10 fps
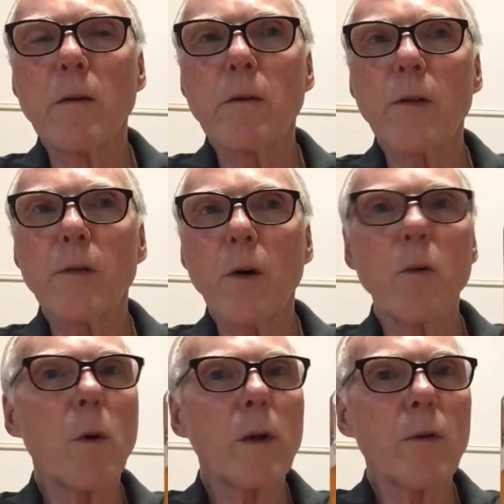Doesn't go to
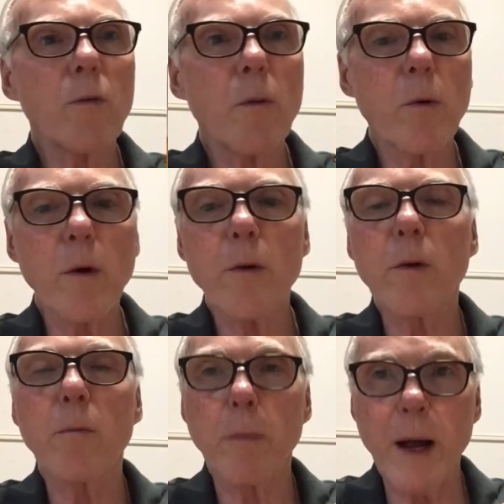one extreme or
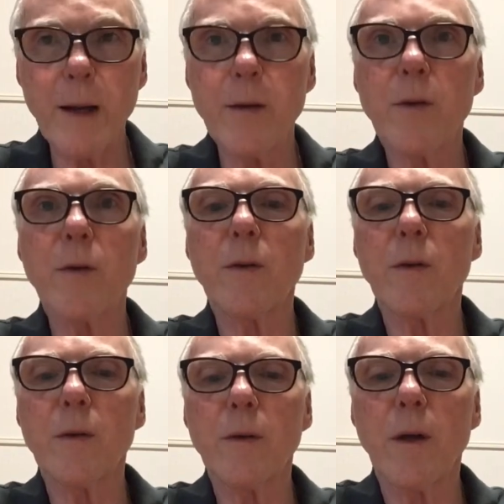another, balanced,
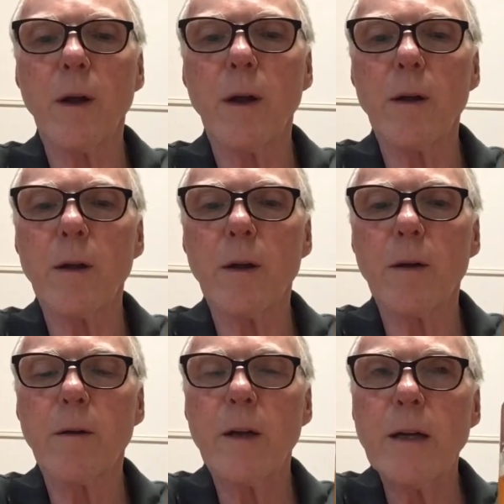and
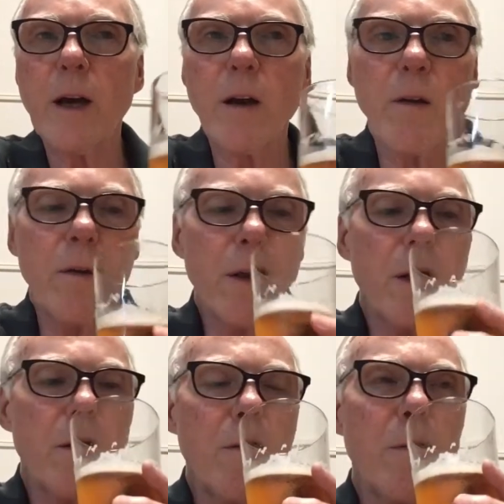kind of thin,